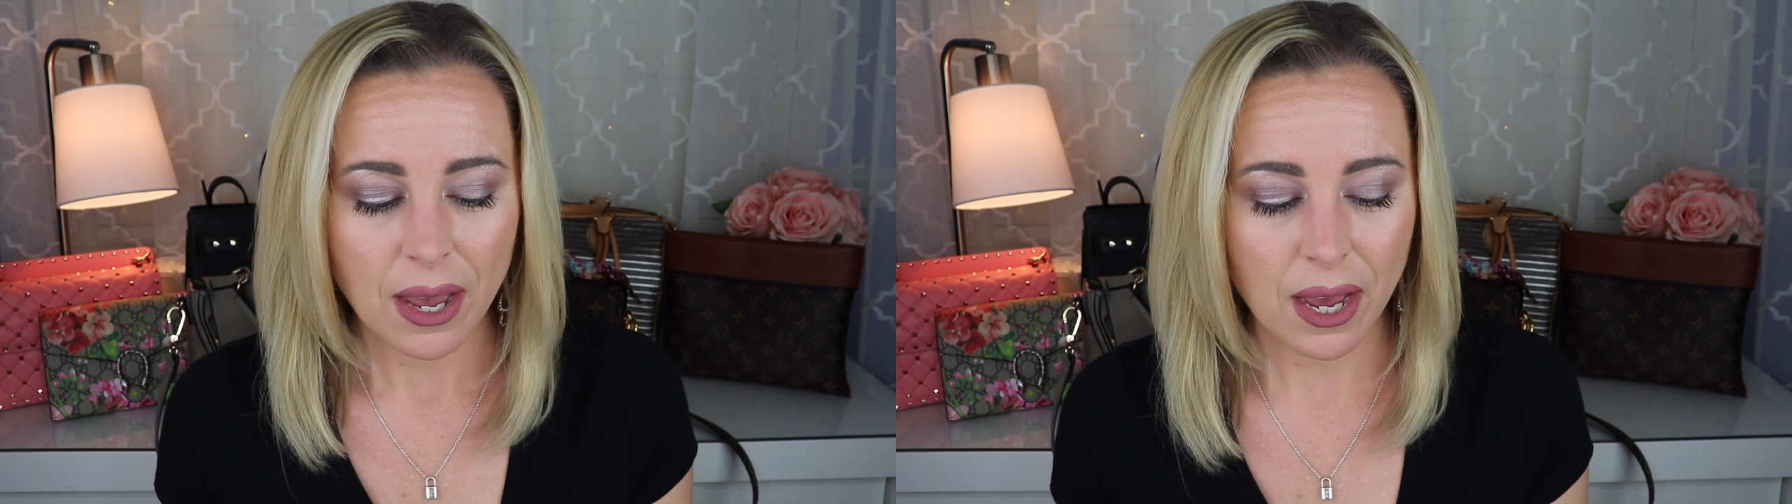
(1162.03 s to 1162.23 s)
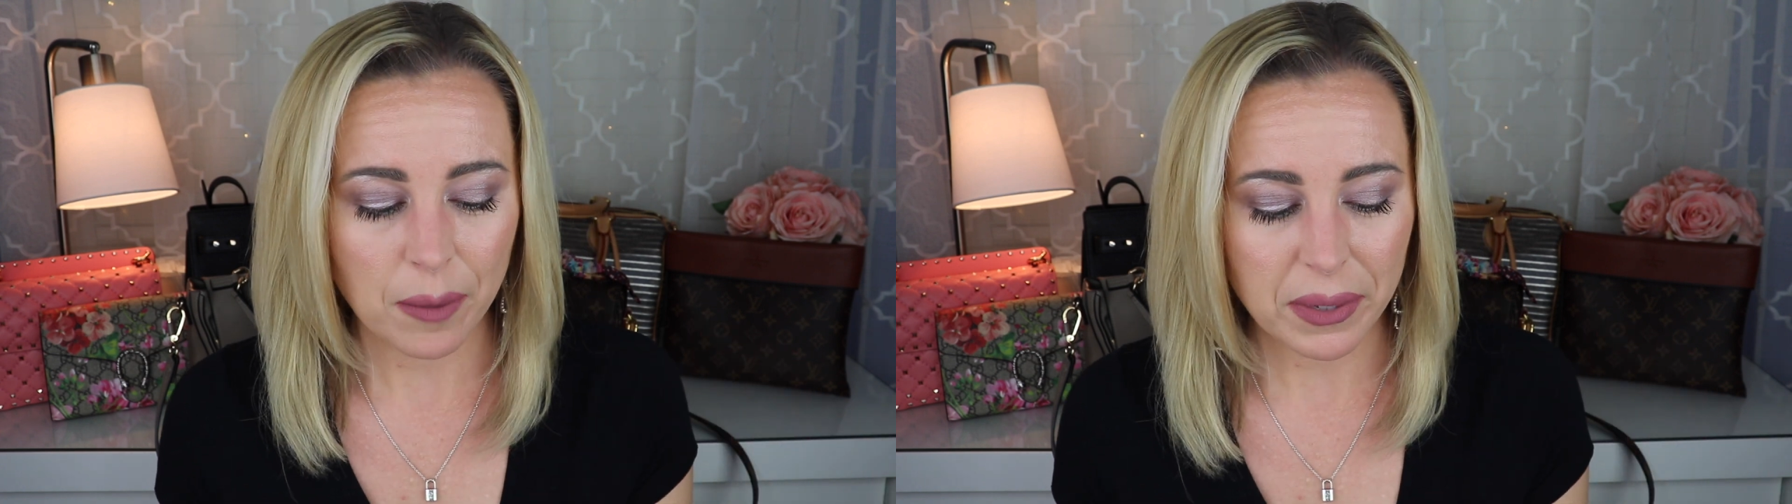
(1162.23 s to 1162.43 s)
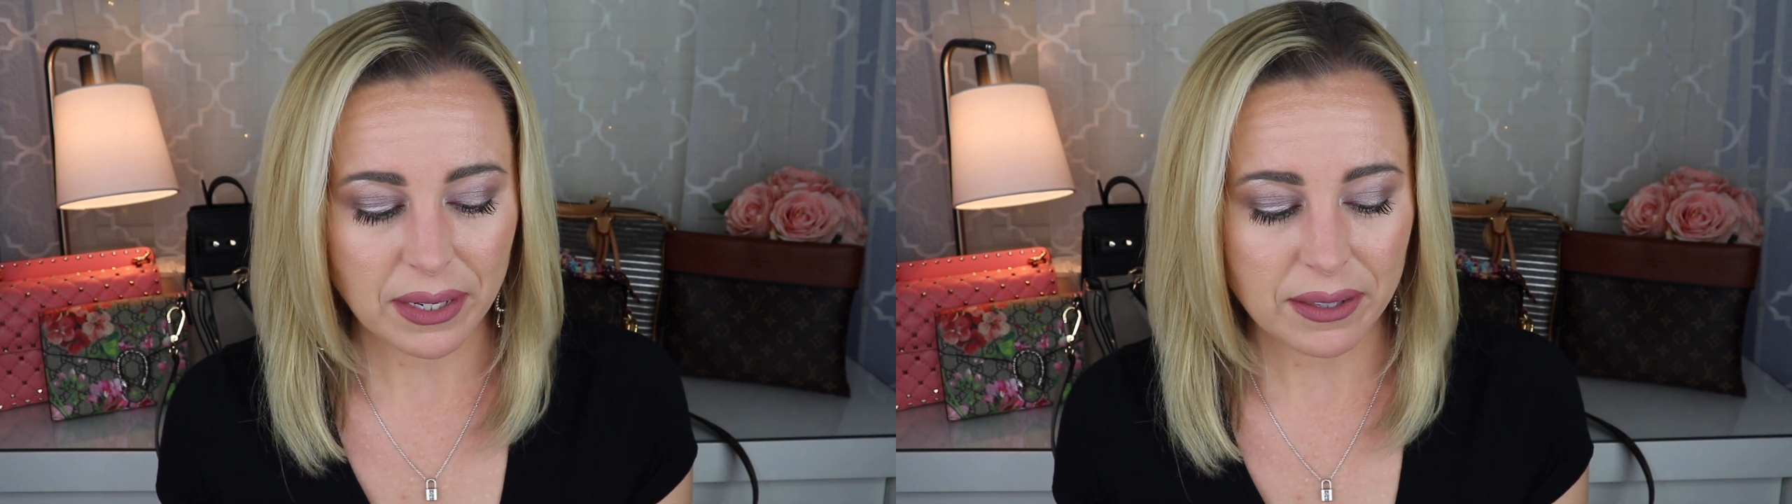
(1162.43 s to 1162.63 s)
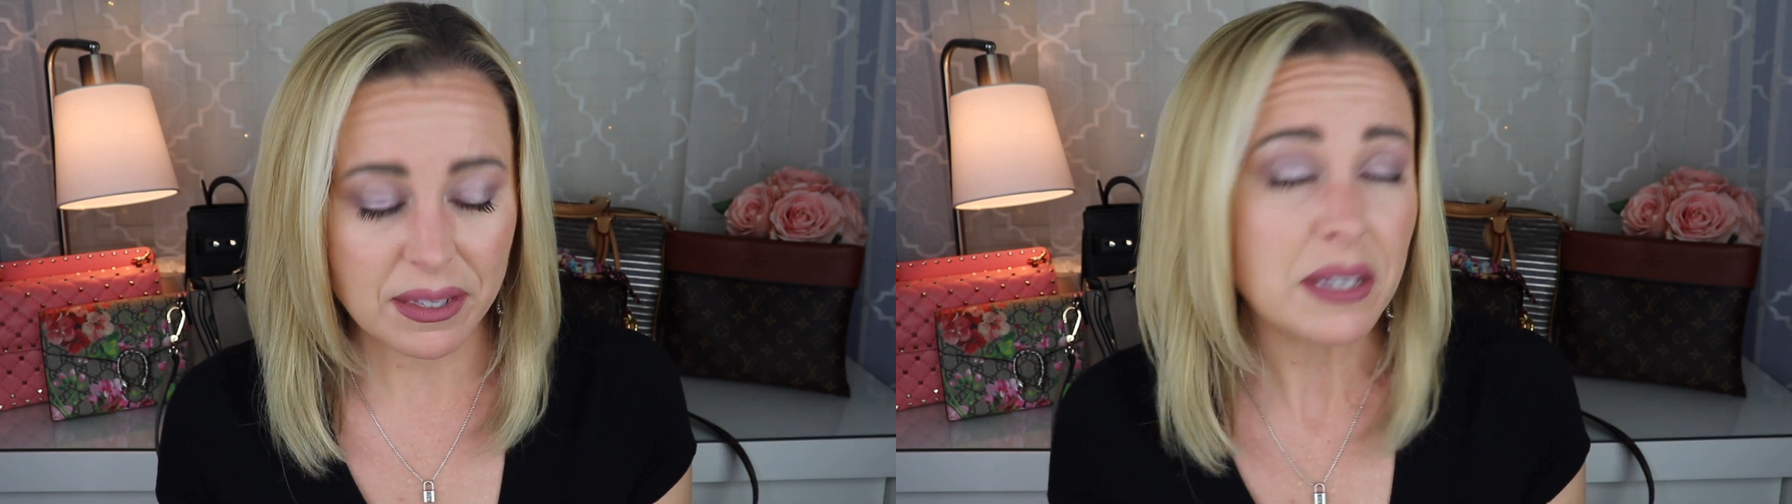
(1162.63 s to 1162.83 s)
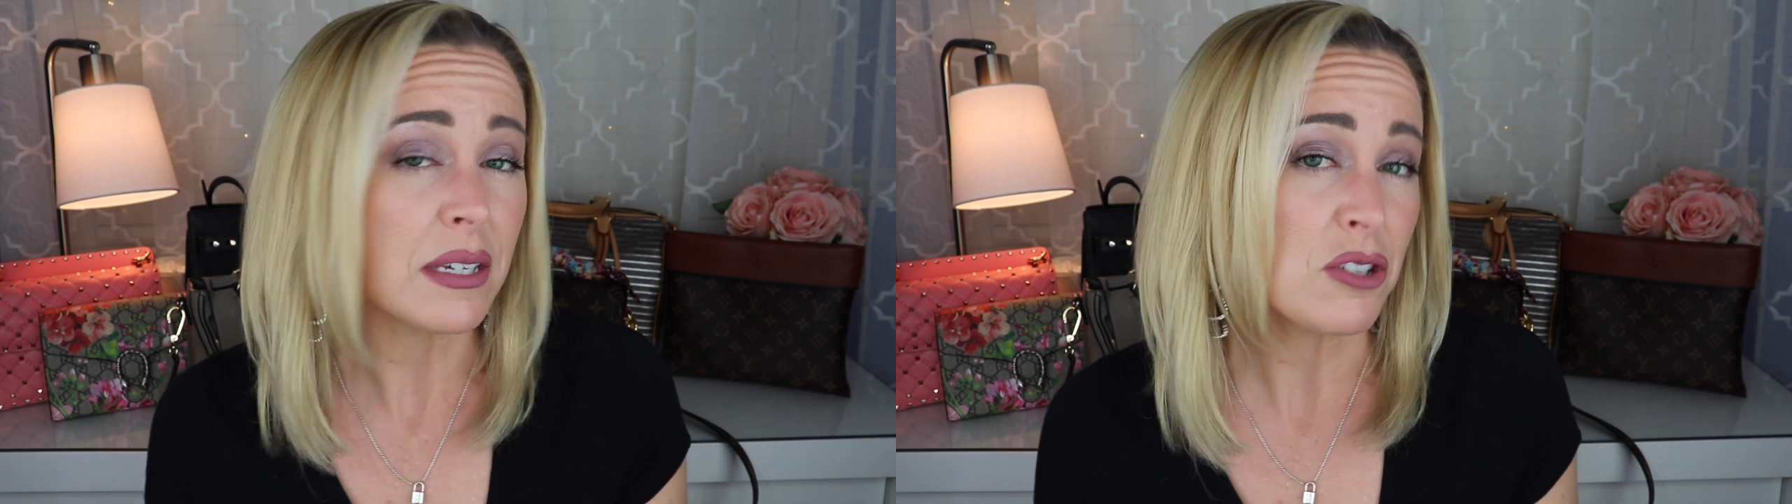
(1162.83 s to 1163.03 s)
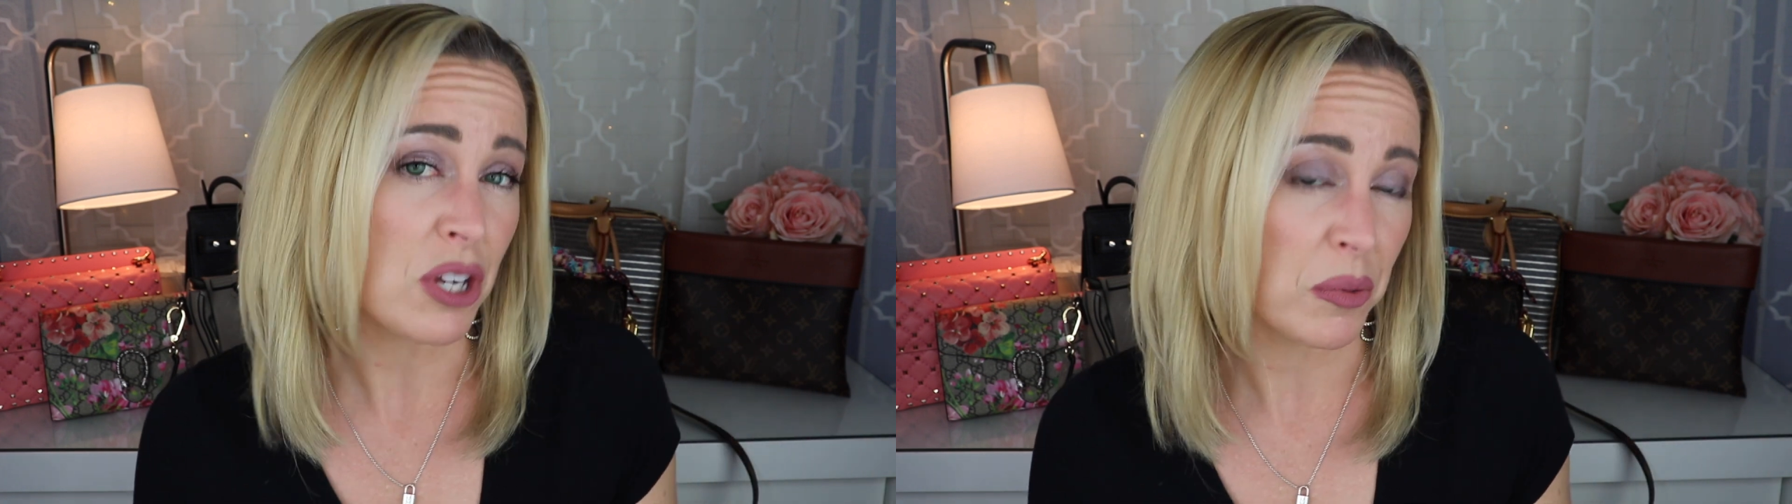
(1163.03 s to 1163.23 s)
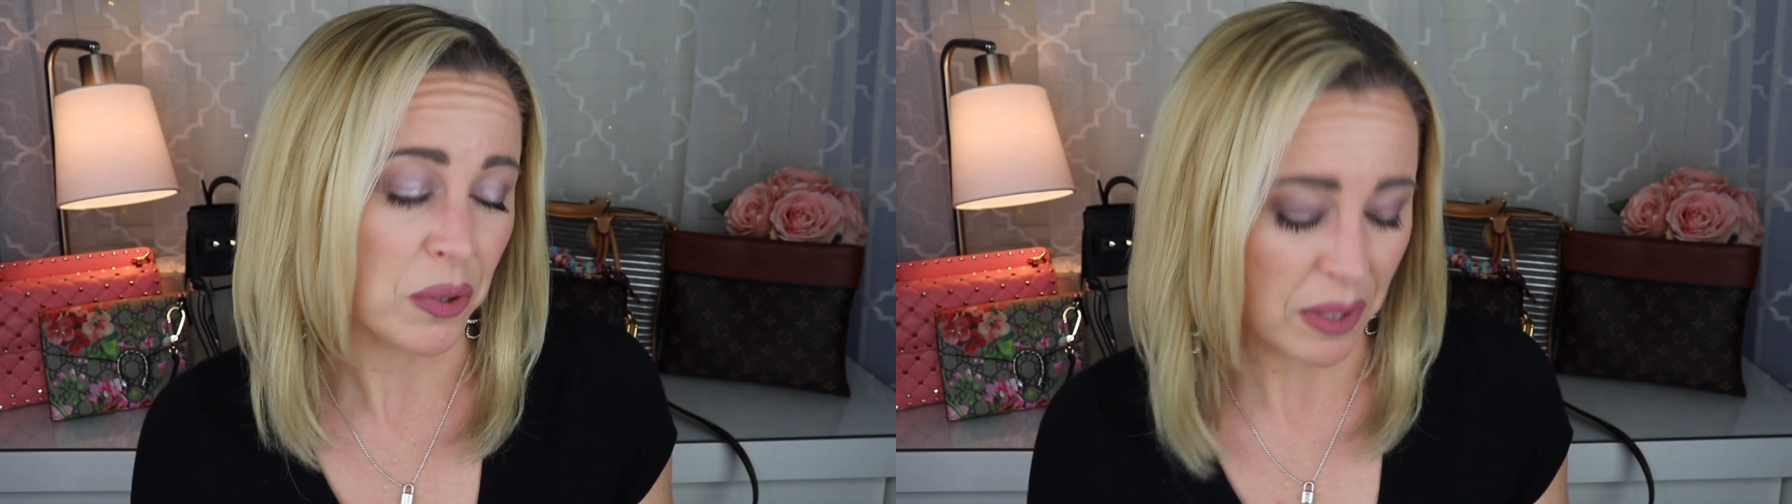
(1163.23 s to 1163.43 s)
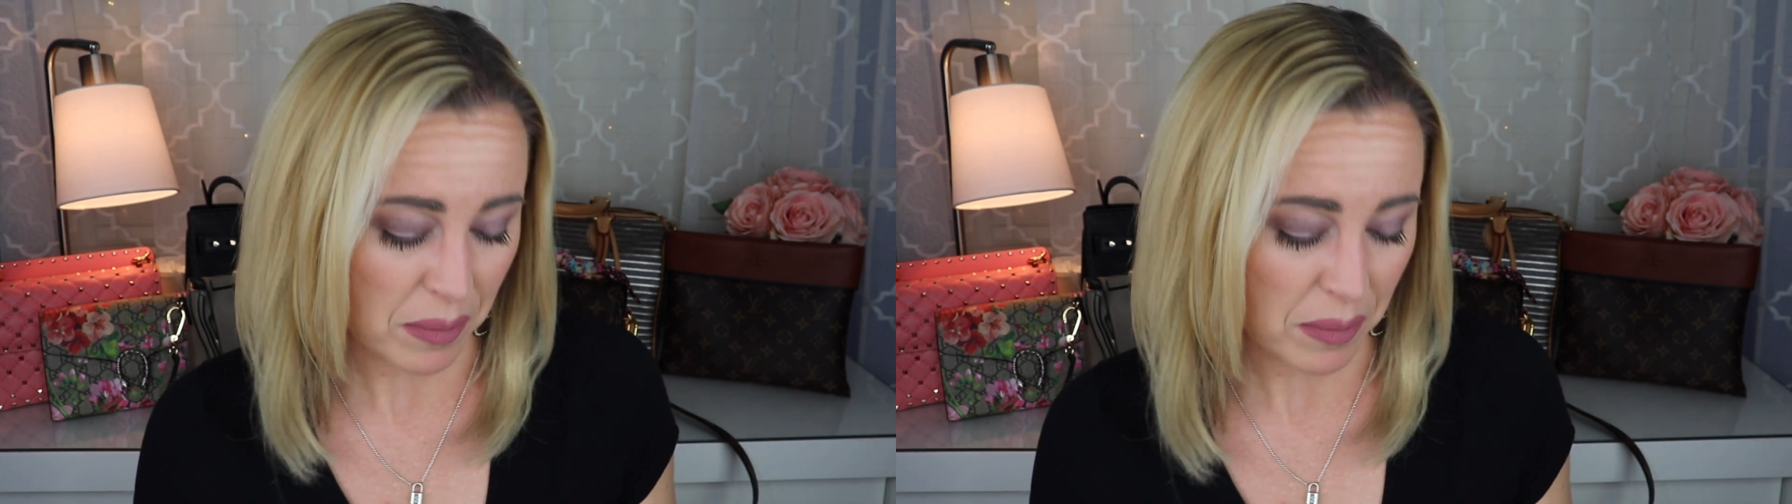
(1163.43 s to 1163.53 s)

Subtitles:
And I think in general,